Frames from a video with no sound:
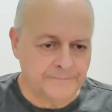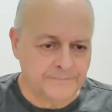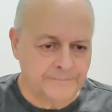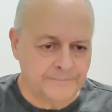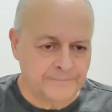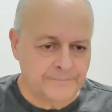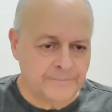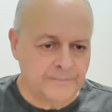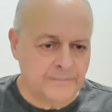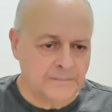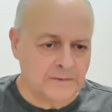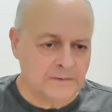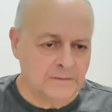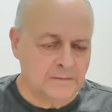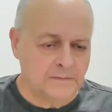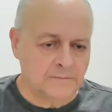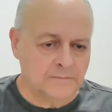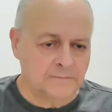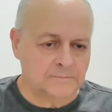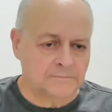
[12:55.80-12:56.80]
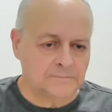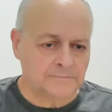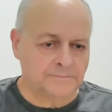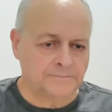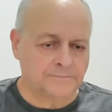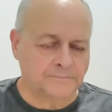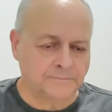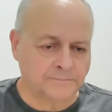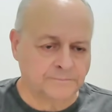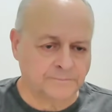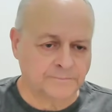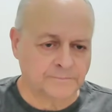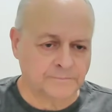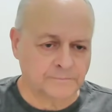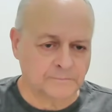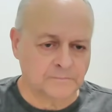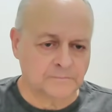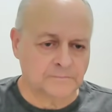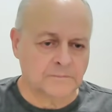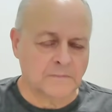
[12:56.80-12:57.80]

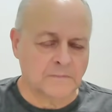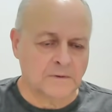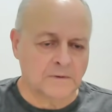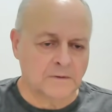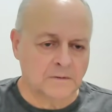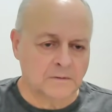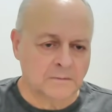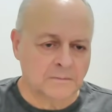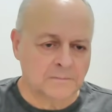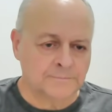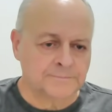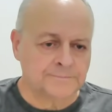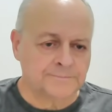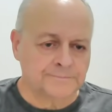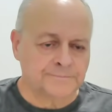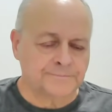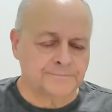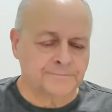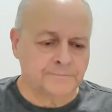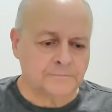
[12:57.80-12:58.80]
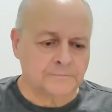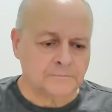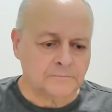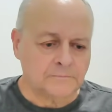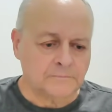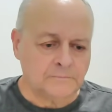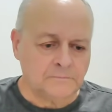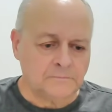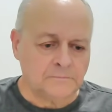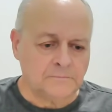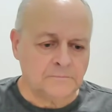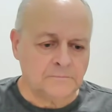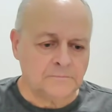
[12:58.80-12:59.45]
Nobody speaks.